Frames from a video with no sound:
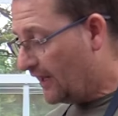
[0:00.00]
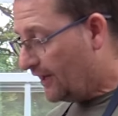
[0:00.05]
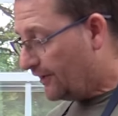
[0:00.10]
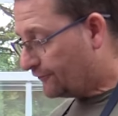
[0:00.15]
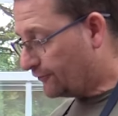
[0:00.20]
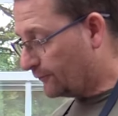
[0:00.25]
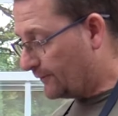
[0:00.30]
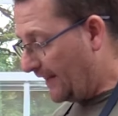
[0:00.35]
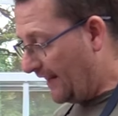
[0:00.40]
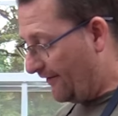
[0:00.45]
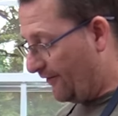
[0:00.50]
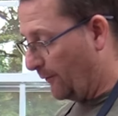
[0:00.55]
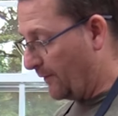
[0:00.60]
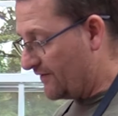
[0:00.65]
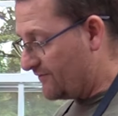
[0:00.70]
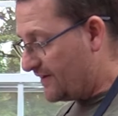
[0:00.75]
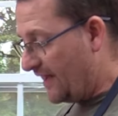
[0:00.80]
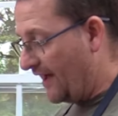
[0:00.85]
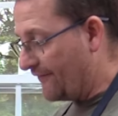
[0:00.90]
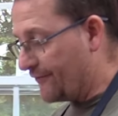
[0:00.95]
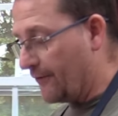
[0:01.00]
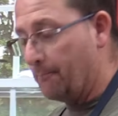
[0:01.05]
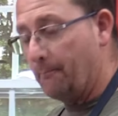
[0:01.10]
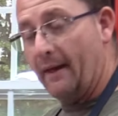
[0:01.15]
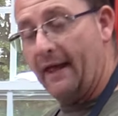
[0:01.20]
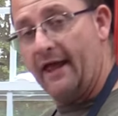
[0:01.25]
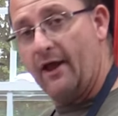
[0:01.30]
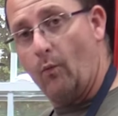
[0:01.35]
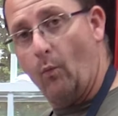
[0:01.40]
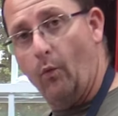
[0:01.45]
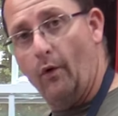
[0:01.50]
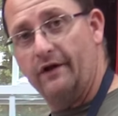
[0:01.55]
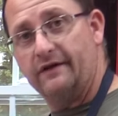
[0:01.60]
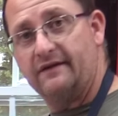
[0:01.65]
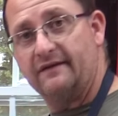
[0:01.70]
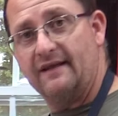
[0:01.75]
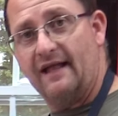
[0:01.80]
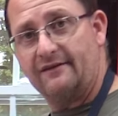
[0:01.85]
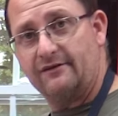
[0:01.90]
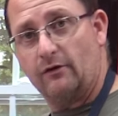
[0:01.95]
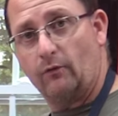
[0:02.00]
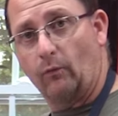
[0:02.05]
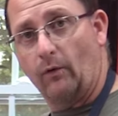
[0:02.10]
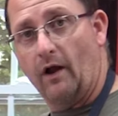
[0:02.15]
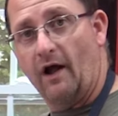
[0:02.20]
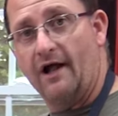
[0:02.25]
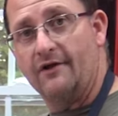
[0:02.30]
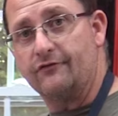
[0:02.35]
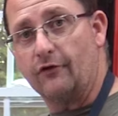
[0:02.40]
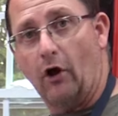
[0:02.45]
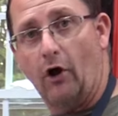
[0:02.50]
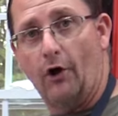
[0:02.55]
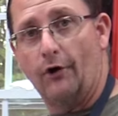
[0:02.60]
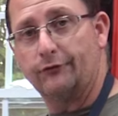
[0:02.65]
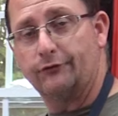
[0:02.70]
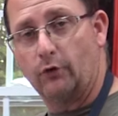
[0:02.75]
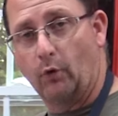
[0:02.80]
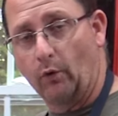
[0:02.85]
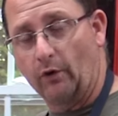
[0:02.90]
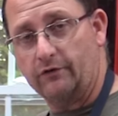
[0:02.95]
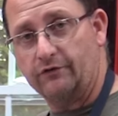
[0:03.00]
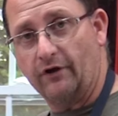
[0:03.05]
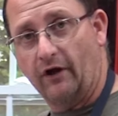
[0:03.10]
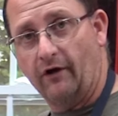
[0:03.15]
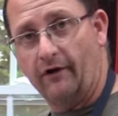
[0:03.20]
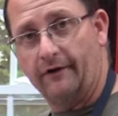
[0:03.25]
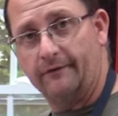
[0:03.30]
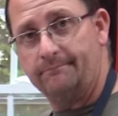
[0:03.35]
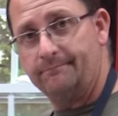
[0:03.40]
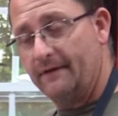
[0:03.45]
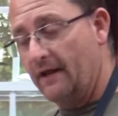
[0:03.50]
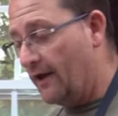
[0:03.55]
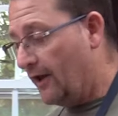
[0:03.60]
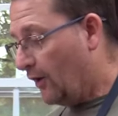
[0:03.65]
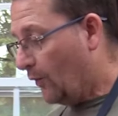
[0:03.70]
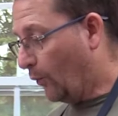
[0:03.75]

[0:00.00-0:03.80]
So now that we've got the bank 1 connecting rods all torqued on,